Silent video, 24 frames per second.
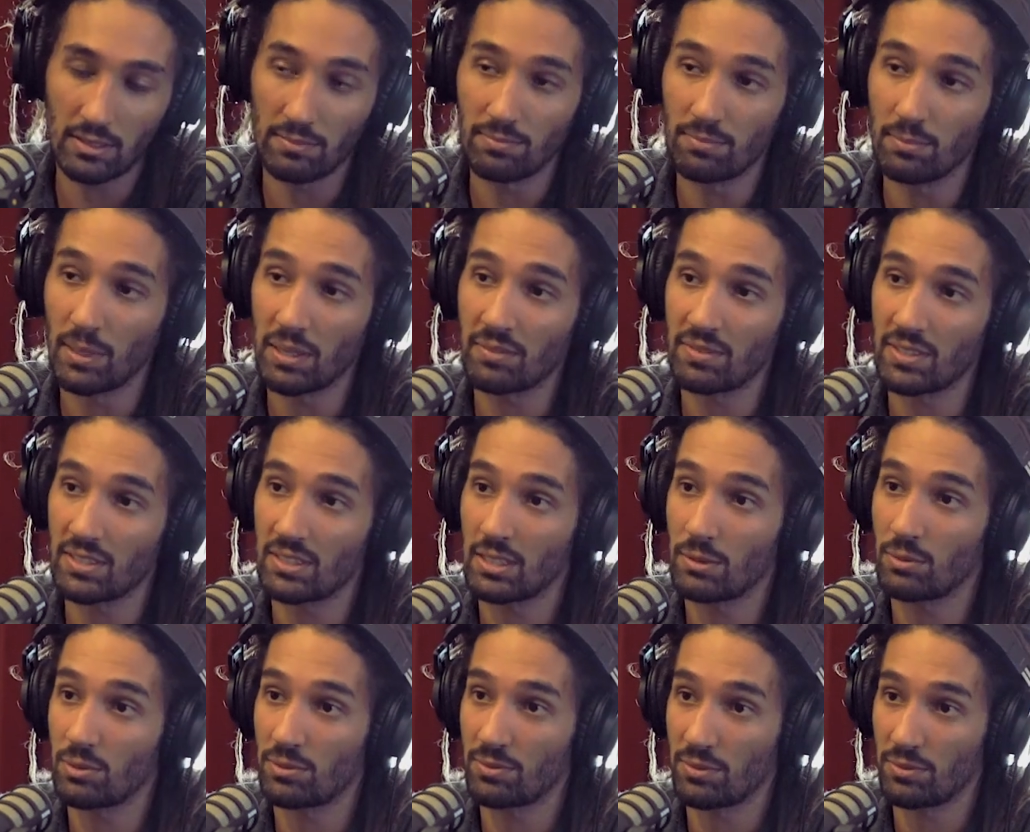my
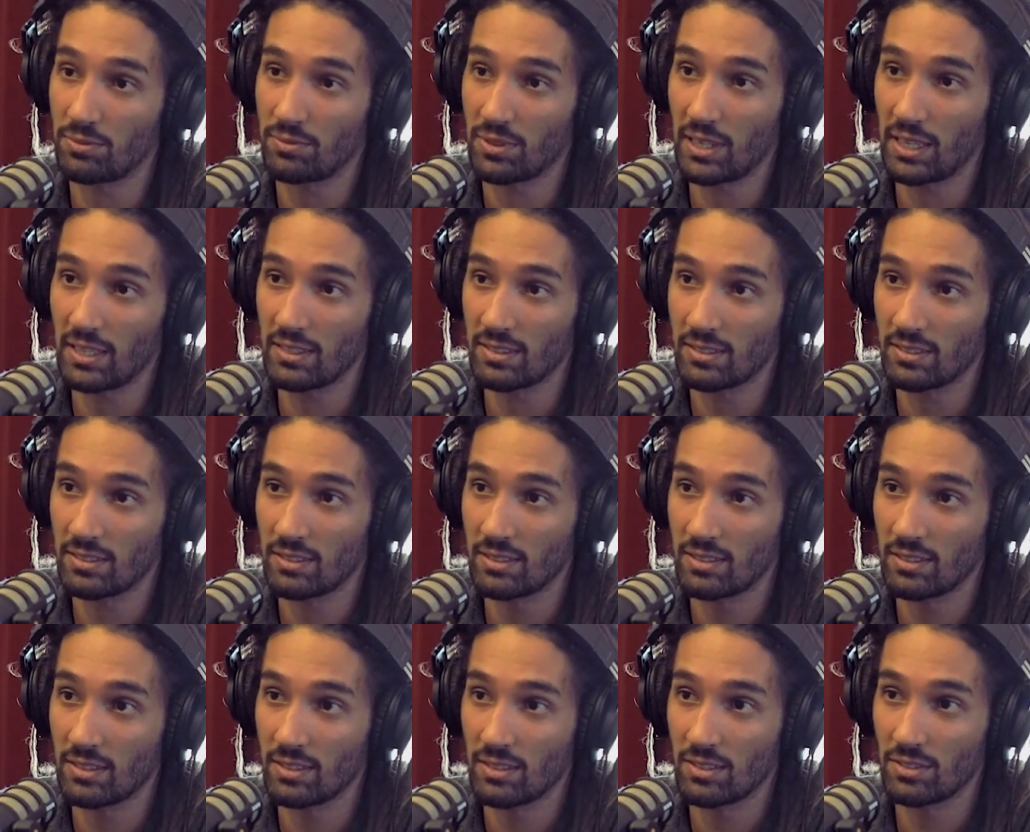visa was for
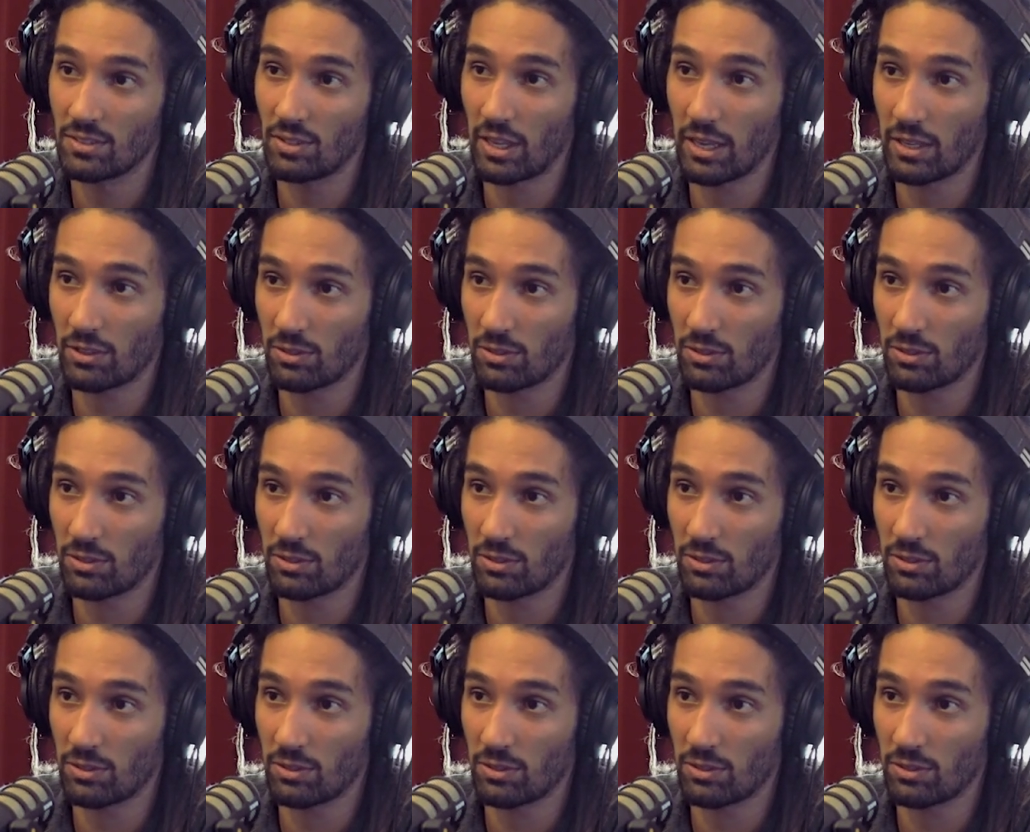France, so I